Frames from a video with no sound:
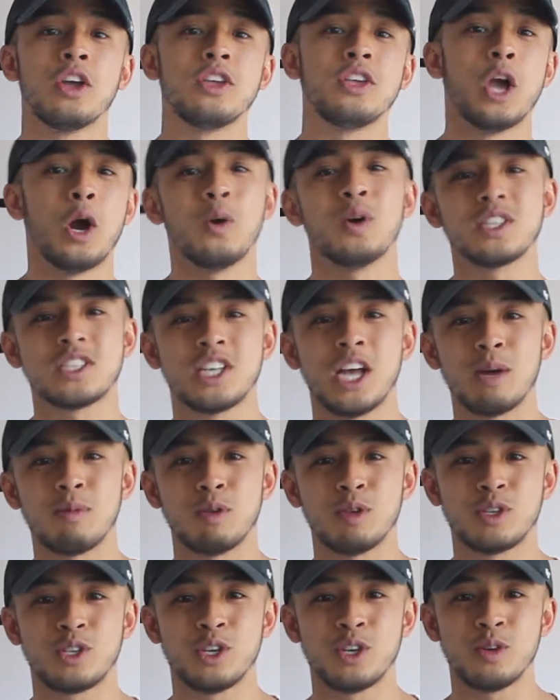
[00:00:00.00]
Yo, what's up
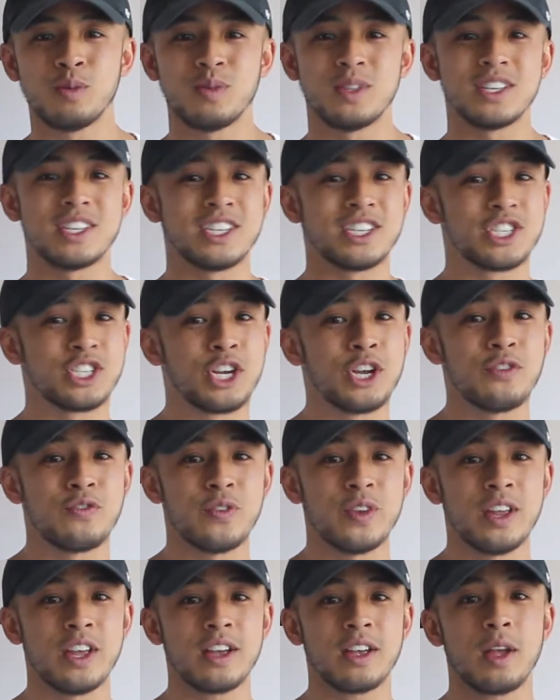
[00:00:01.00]
YouTube? This is Chief
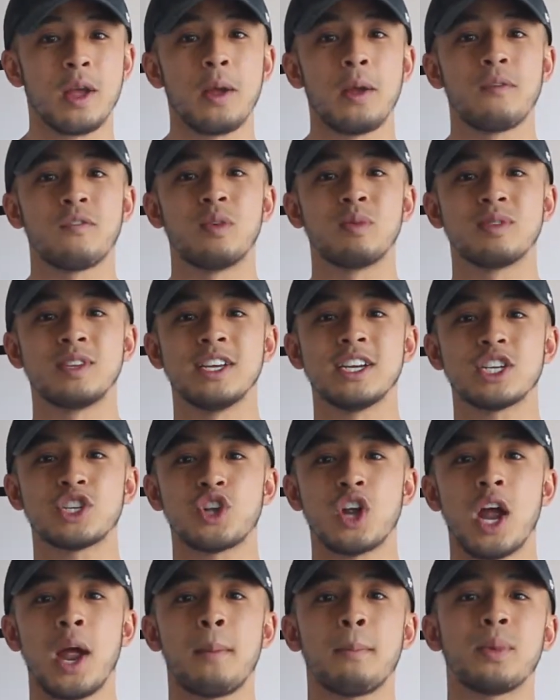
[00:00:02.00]
Nick from SNKR
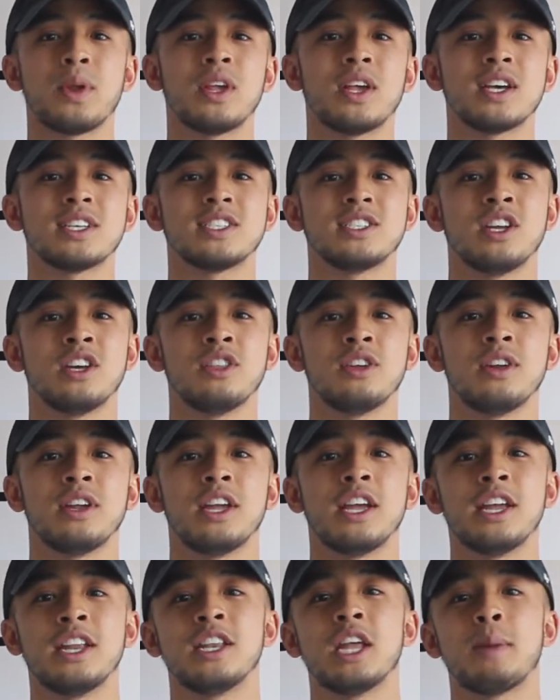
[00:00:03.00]
Tribe bringing us another
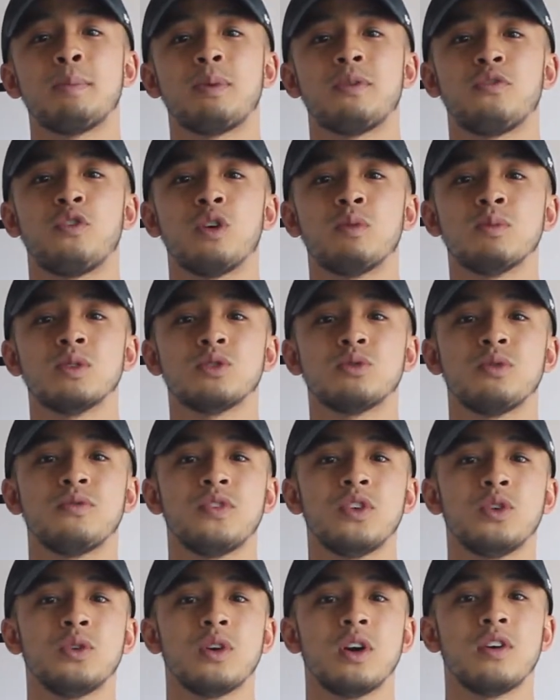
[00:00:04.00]
in-depth performance
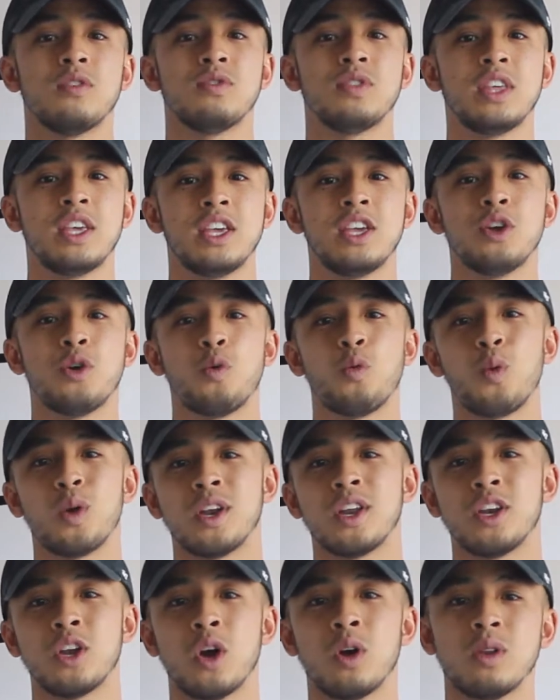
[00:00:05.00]
review of the
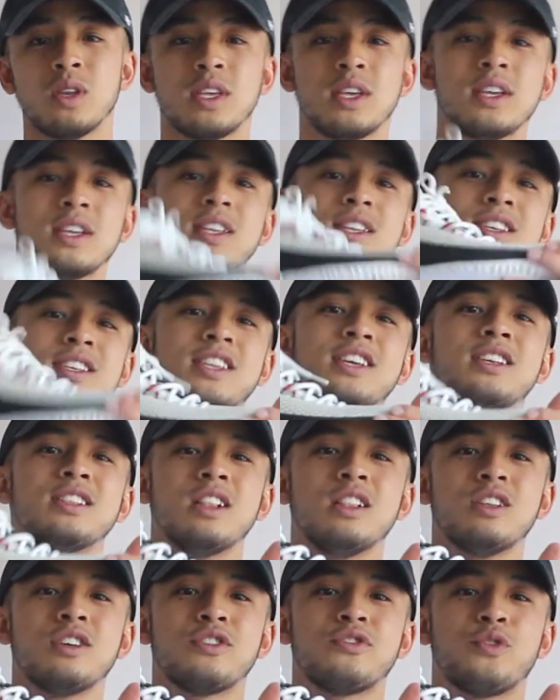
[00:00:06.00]
one and only
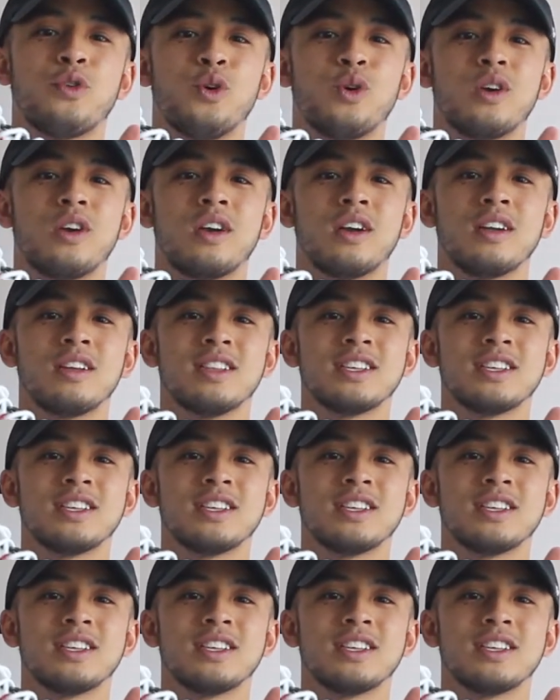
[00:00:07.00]
Lillard 4.